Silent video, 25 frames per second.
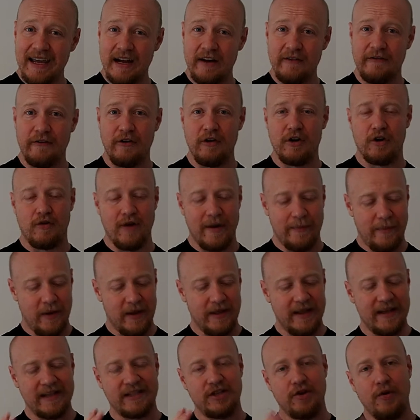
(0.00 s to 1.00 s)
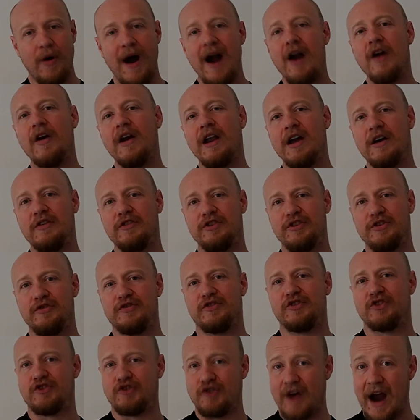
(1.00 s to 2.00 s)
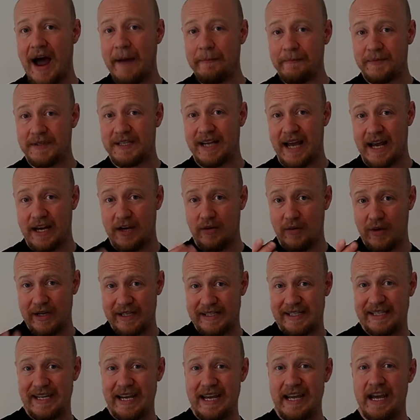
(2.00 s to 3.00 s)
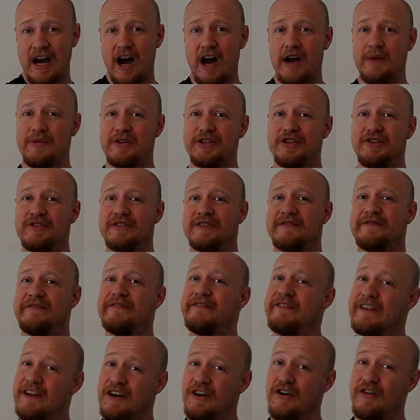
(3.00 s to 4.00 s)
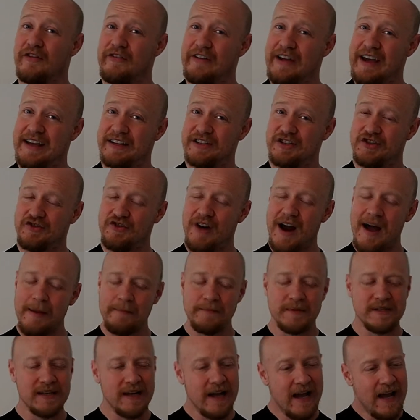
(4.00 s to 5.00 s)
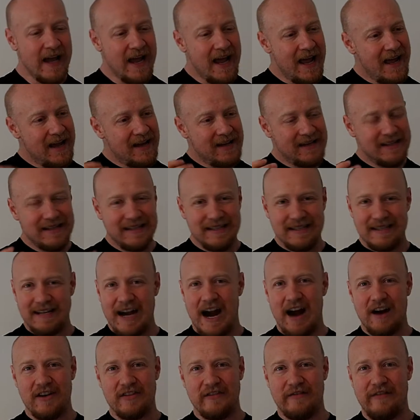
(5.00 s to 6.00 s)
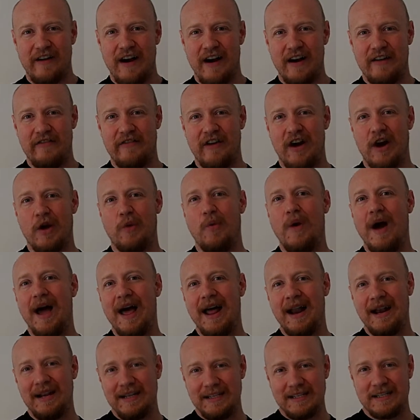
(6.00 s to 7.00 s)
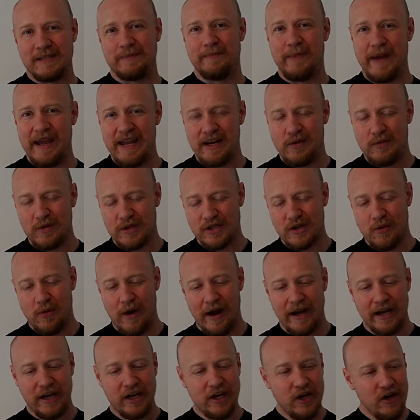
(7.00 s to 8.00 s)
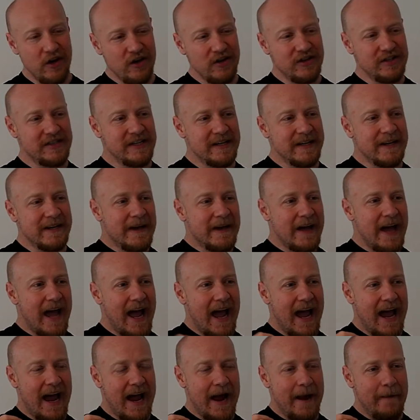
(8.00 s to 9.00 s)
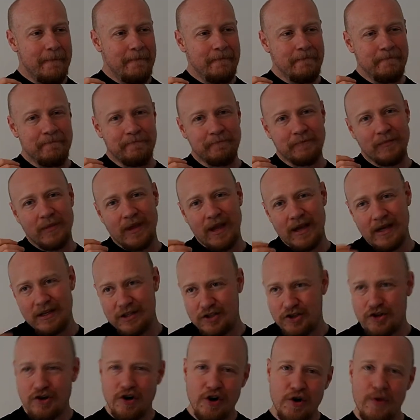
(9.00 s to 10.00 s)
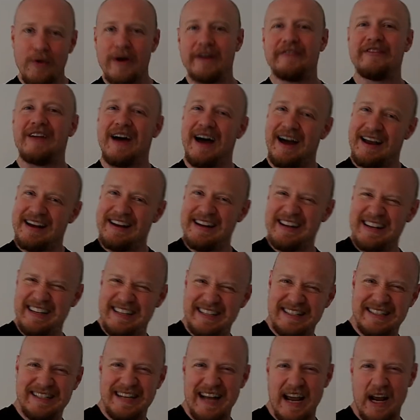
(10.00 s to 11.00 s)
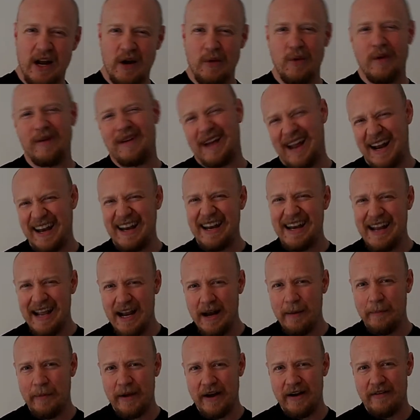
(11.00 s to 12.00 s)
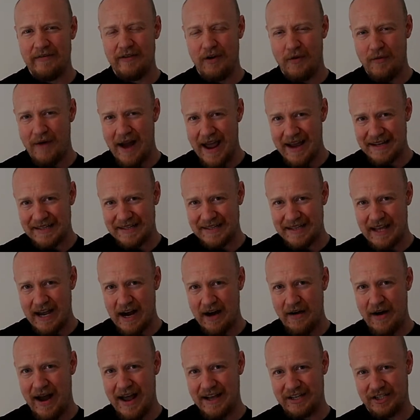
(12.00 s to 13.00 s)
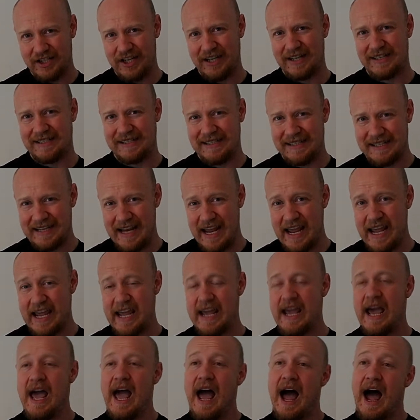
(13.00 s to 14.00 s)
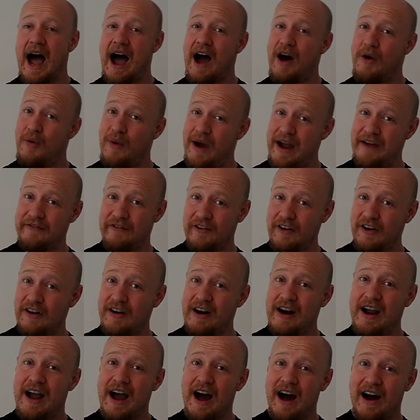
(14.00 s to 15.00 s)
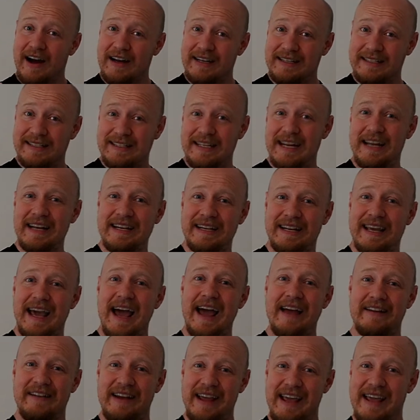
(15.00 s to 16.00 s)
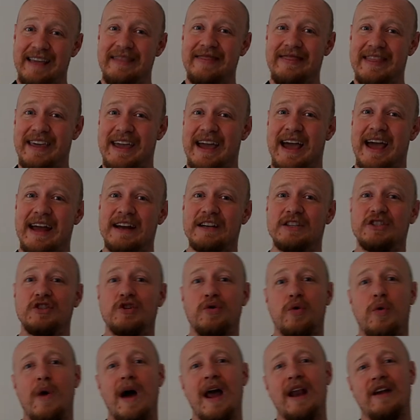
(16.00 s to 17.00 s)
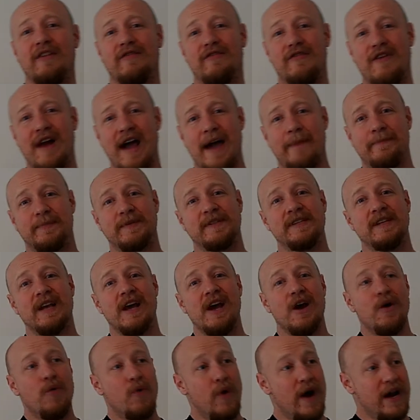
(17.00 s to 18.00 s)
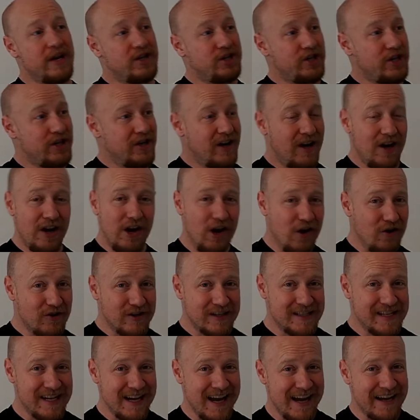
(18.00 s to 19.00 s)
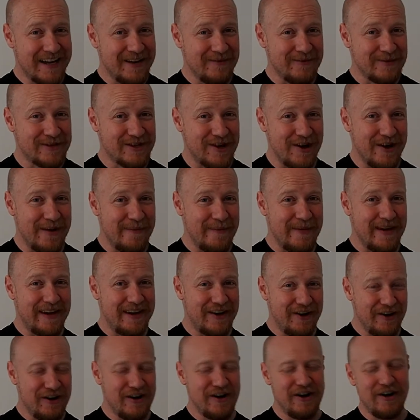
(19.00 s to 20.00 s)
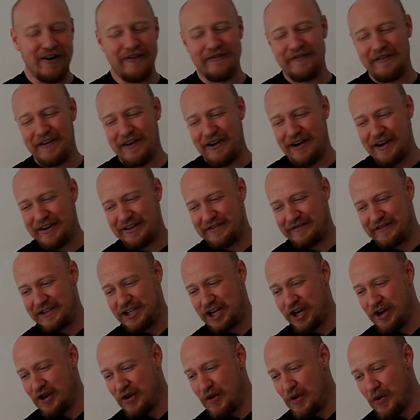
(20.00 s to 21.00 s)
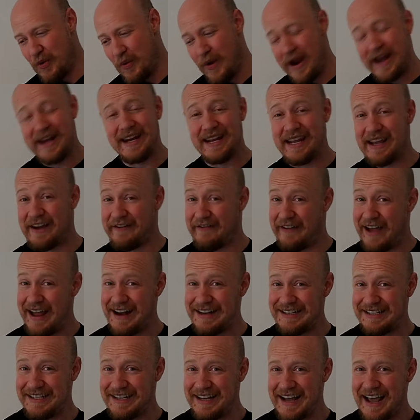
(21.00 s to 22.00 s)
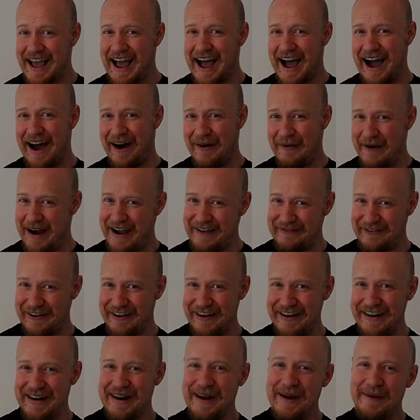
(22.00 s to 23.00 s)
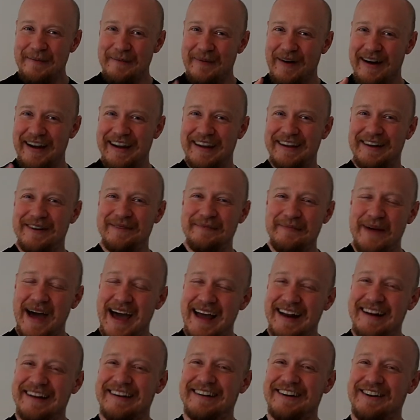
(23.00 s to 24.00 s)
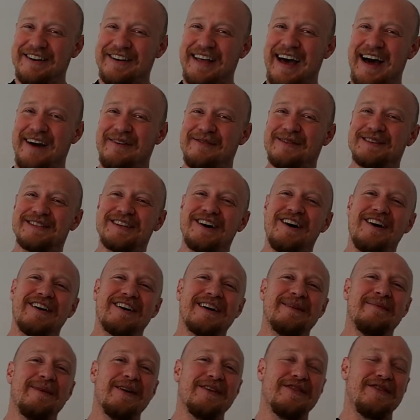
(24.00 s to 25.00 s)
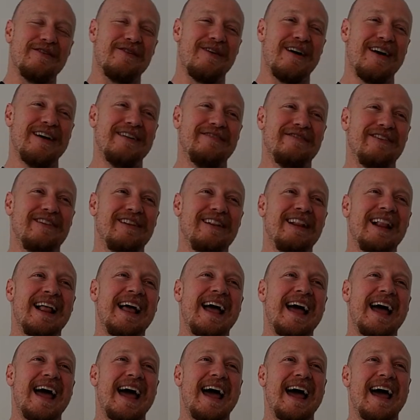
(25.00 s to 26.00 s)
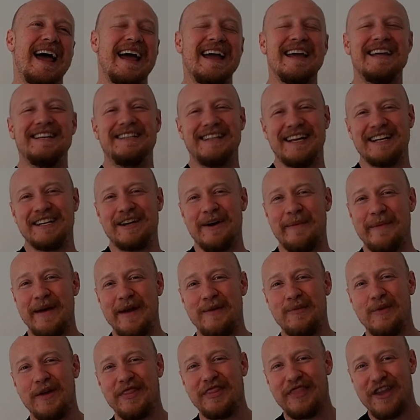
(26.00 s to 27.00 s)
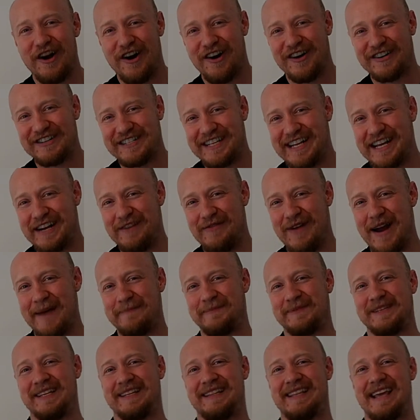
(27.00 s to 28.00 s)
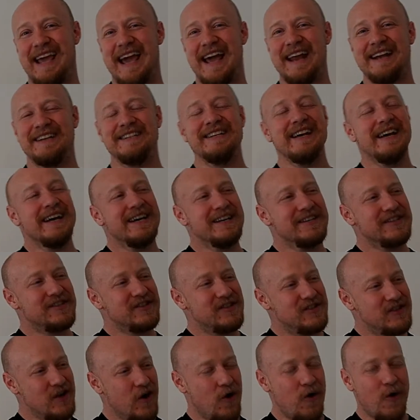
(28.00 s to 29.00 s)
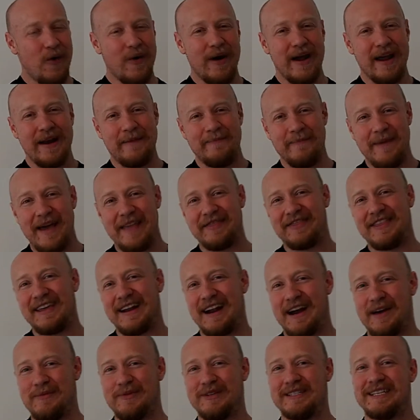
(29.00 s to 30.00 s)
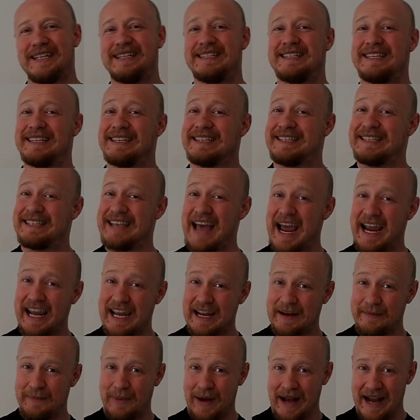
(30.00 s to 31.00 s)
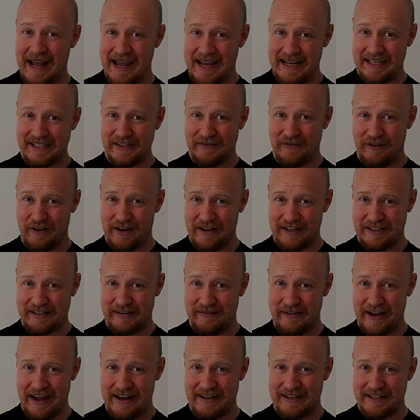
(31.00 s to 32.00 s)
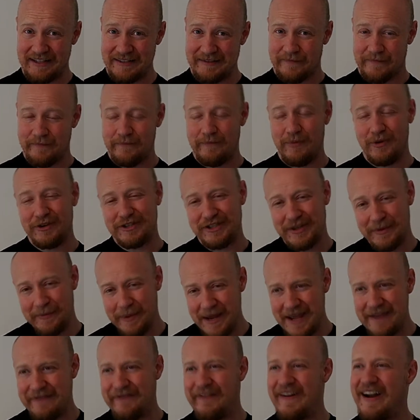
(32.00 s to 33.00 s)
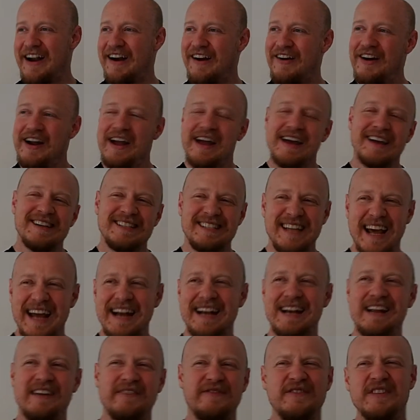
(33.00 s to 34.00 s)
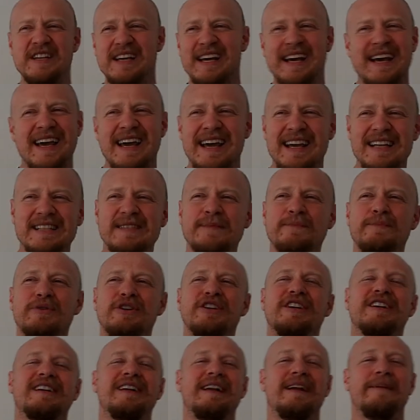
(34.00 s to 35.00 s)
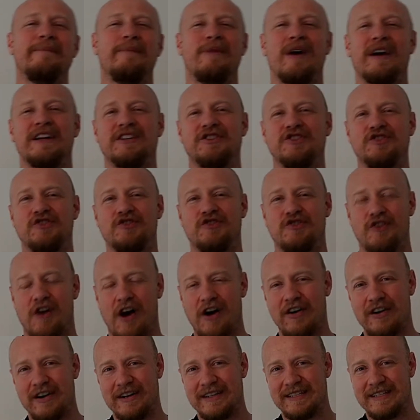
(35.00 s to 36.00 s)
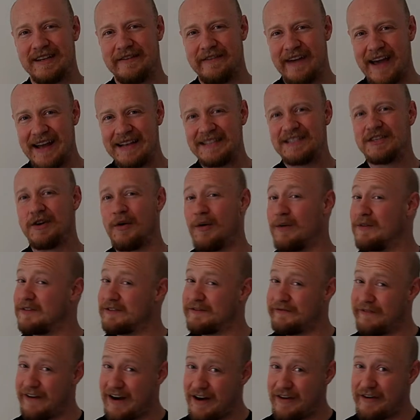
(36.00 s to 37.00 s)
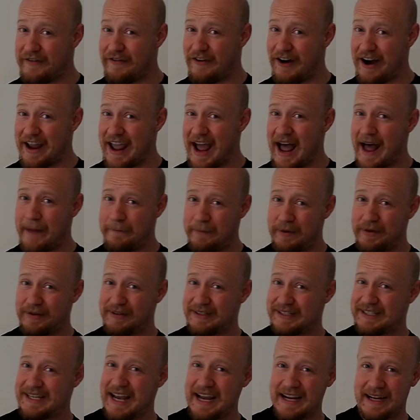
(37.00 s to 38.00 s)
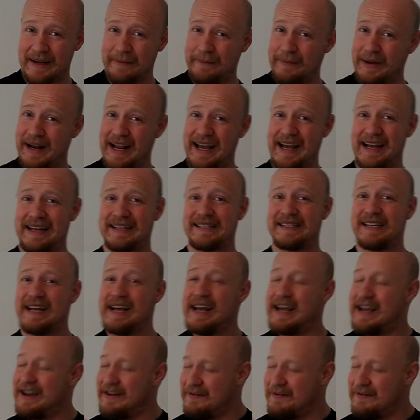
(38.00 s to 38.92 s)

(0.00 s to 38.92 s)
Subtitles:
a full grip on this. You are allowed to use straps, and you will see I was using figure of 8 straps. Started very, very well. Speed was quite good. Through it, I needed to take a little bit of a rest there, as you'll see. However, I did get, in the end, 12 reps, which looked like it was going to be good enough to win the event. However, my competitor that I was talking about, the rival, he did come in with 13 reps at the end, so it meant that I was into second place for this event. But to be fair, deadlift isn't particularly my strongest event, so I was very, very happy with second place.